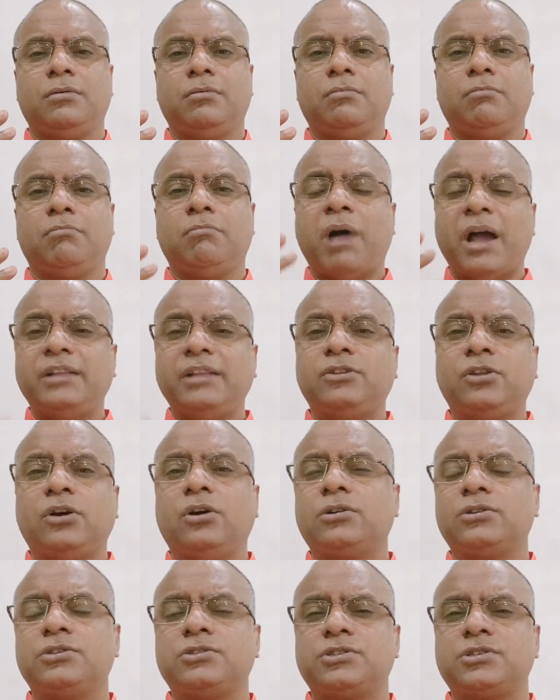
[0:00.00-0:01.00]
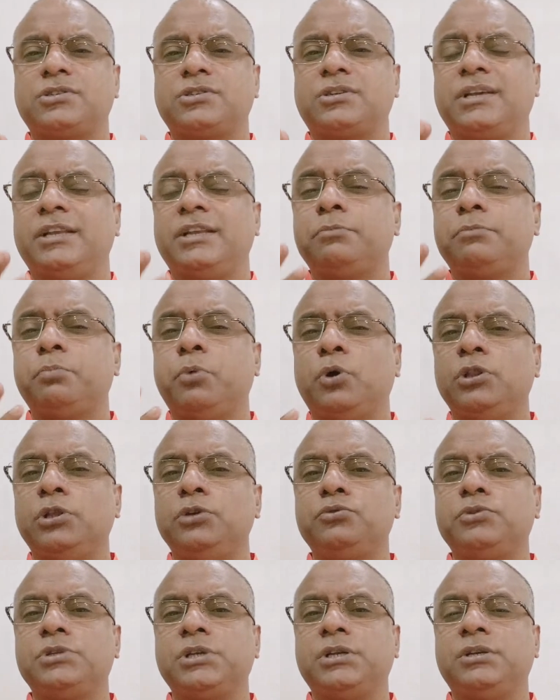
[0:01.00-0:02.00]
my thoughts get
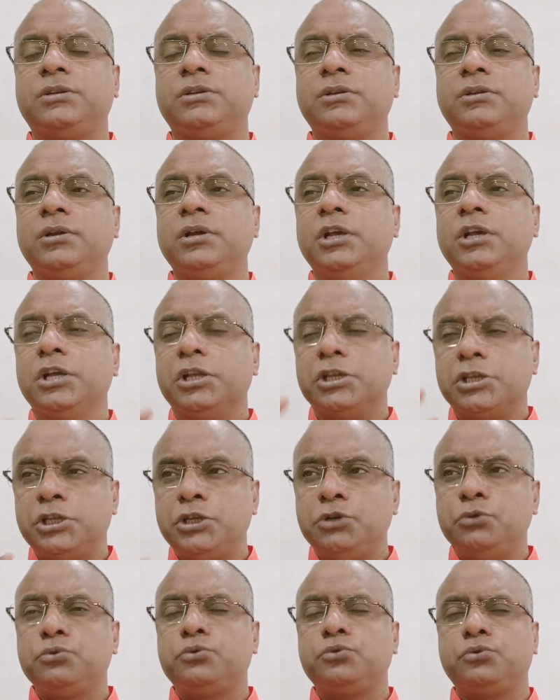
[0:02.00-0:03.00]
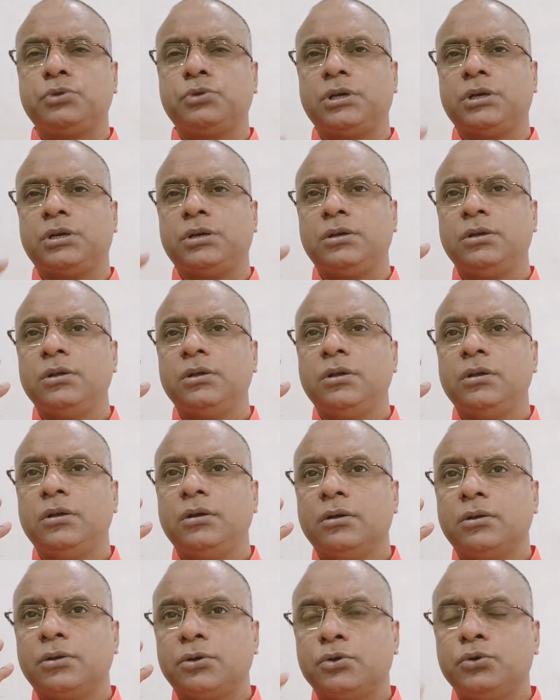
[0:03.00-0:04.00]
polluted due to the
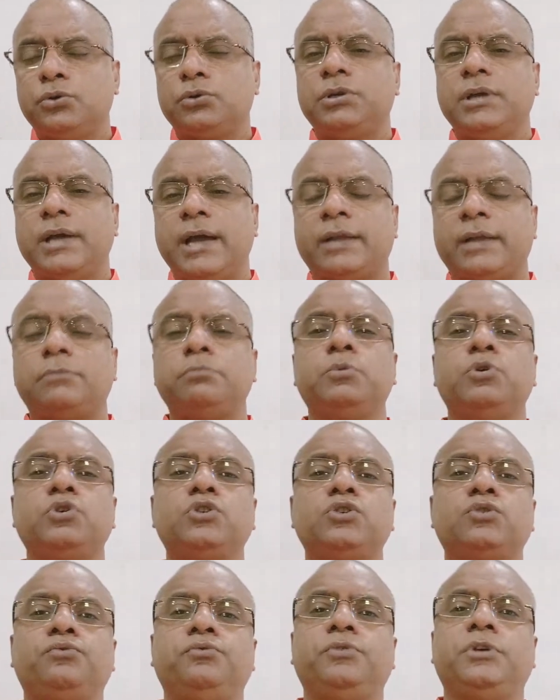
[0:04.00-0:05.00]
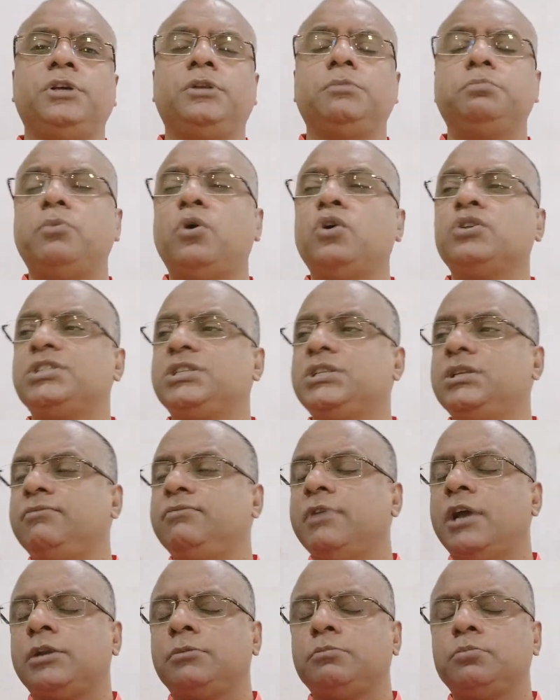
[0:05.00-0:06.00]
good atmosphere,
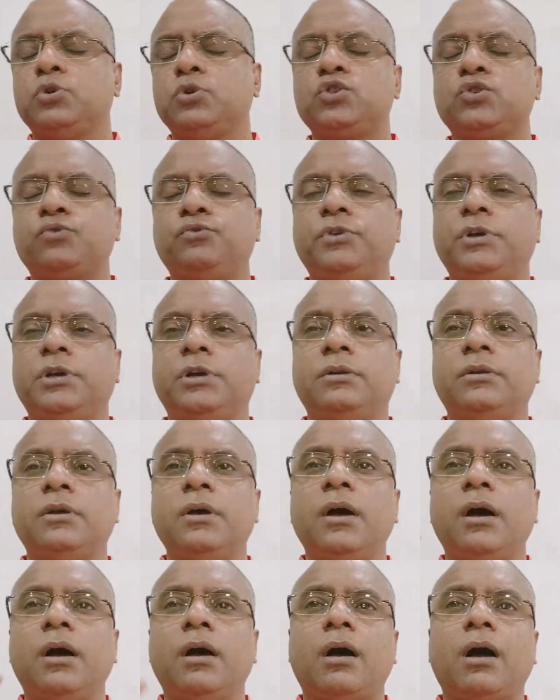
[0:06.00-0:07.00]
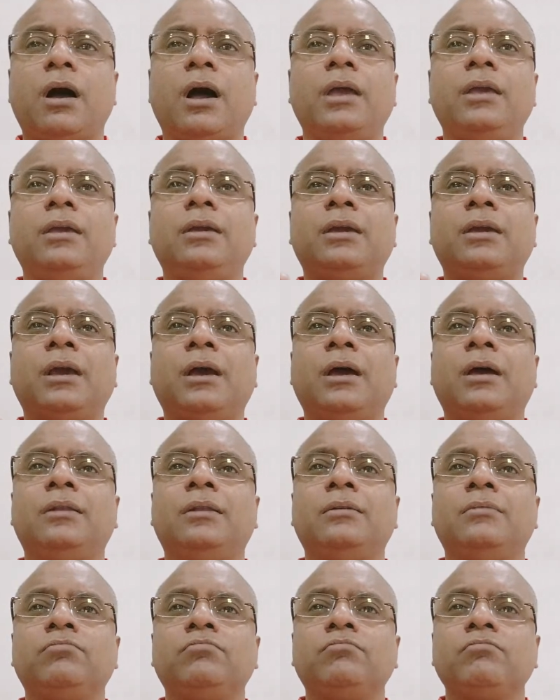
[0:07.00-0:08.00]
positive atmosphere, I
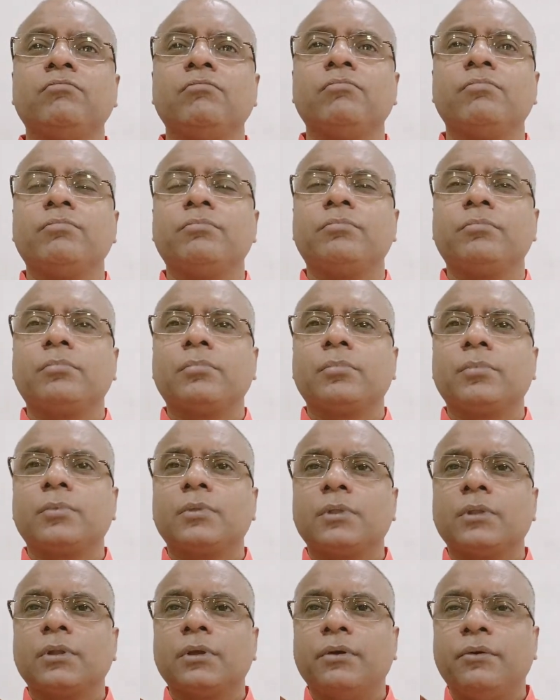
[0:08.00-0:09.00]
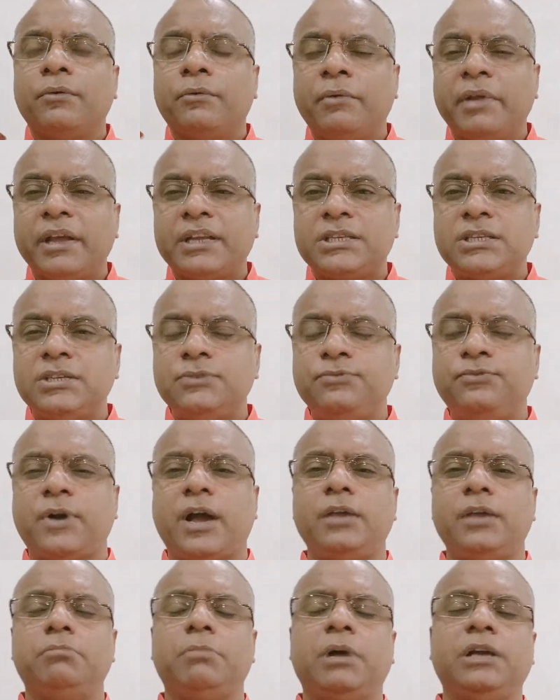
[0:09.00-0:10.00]
can
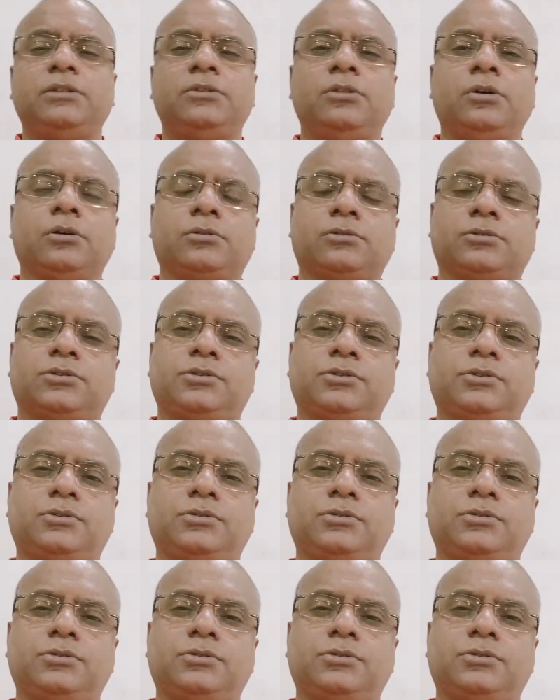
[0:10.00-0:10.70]
rectify my thoughts.